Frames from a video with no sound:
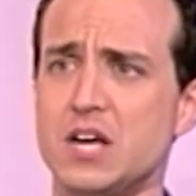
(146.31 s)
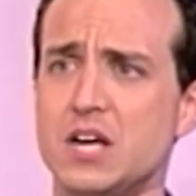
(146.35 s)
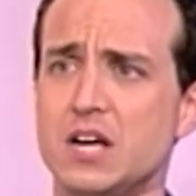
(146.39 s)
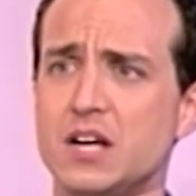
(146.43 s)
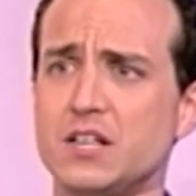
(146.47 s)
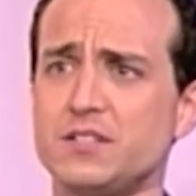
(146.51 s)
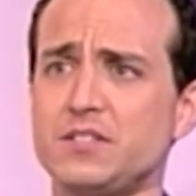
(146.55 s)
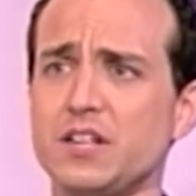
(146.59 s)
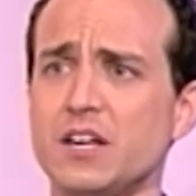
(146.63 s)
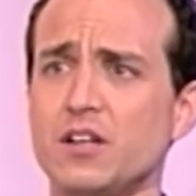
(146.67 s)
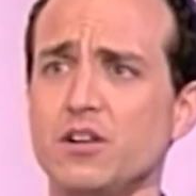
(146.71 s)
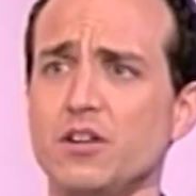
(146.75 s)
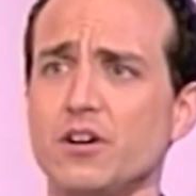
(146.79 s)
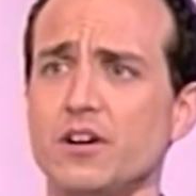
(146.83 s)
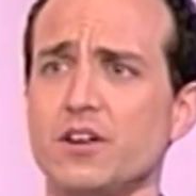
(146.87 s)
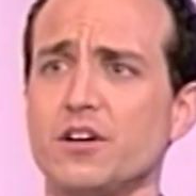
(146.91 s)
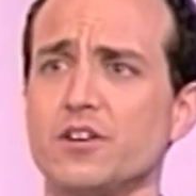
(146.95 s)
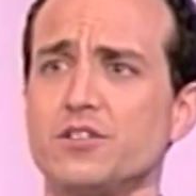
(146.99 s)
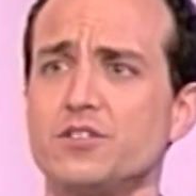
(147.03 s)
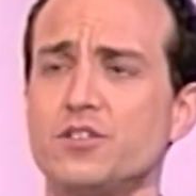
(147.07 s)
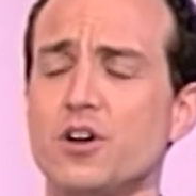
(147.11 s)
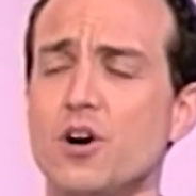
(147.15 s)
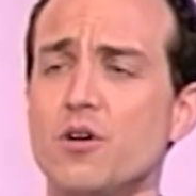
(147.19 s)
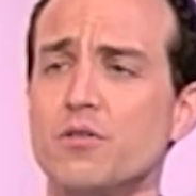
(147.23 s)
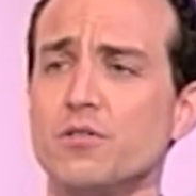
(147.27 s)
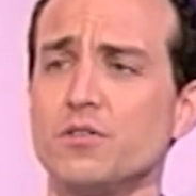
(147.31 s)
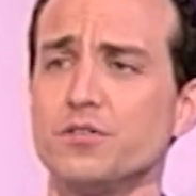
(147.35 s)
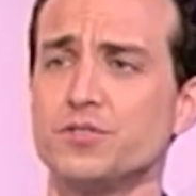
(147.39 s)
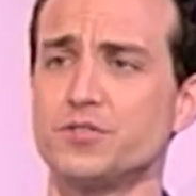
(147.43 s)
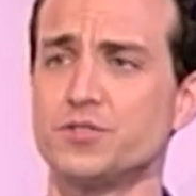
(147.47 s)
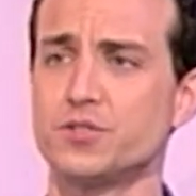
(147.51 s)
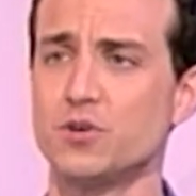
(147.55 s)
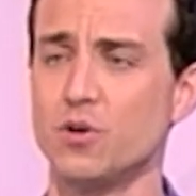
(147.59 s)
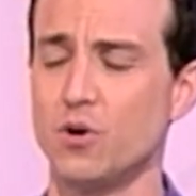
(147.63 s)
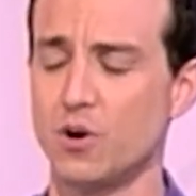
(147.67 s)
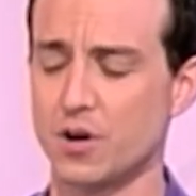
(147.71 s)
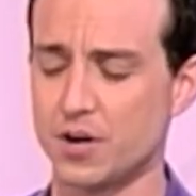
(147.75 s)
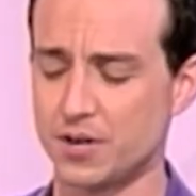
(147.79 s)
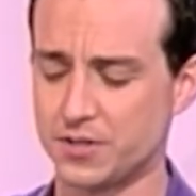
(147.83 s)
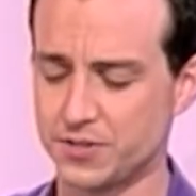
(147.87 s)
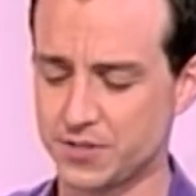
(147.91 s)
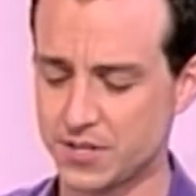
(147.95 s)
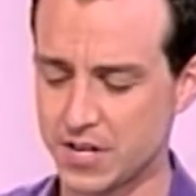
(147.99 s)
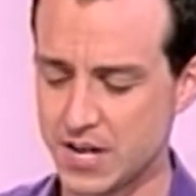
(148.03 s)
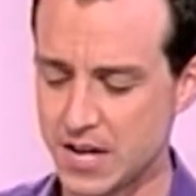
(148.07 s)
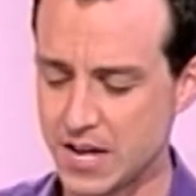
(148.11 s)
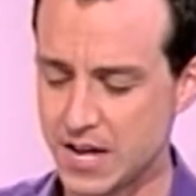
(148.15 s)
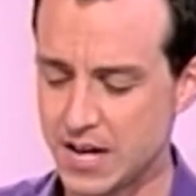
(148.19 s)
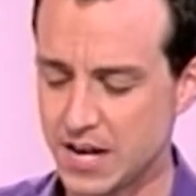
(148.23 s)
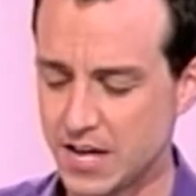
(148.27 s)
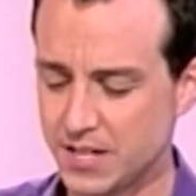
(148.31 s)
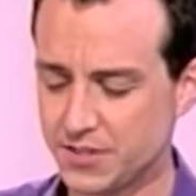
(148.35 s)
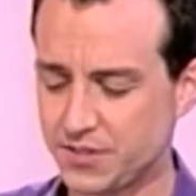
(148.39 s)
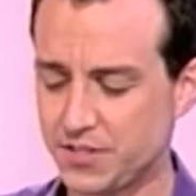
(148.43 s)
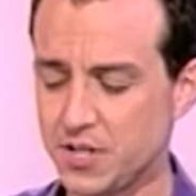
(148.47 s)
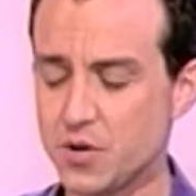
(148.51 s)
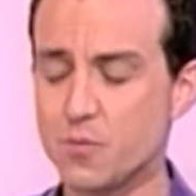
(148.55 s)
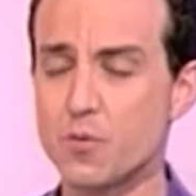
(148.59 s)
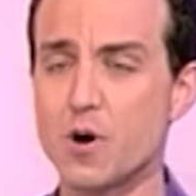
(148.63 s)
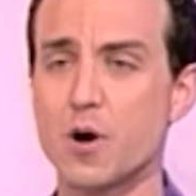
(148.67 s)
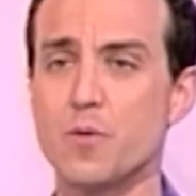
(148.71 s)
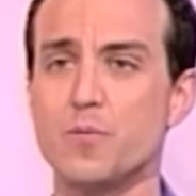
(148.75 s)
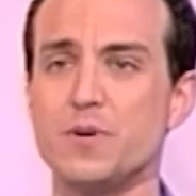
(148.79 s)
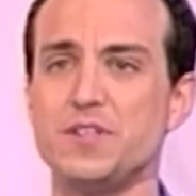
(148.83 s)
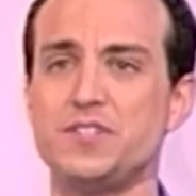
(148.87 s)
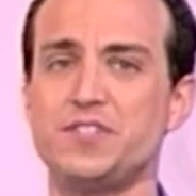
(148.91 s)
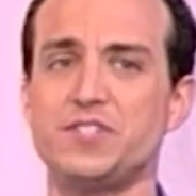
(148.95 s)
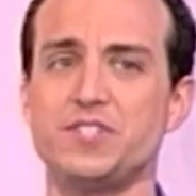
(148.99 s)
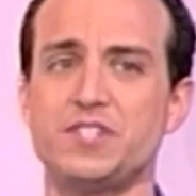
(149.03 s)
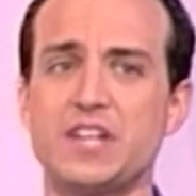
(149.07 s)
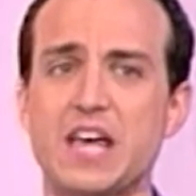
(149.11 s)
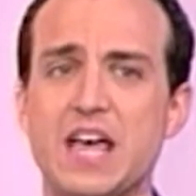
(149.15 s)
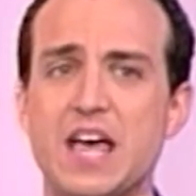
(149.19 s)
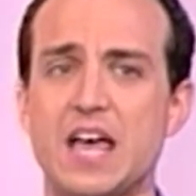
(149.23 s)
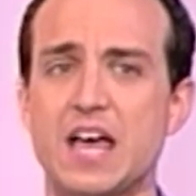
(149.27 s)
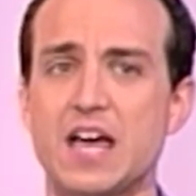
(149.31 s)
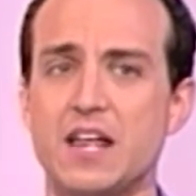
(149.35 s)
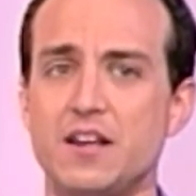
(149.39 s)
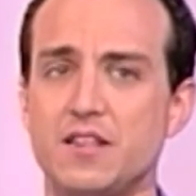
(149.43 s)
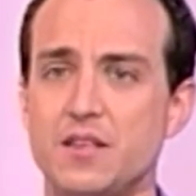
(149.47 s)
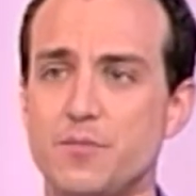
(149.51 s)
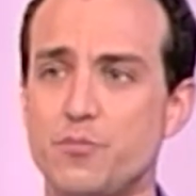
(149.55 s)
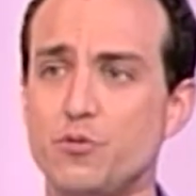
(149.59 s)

Let's take a look at our total scores and see where we stand. The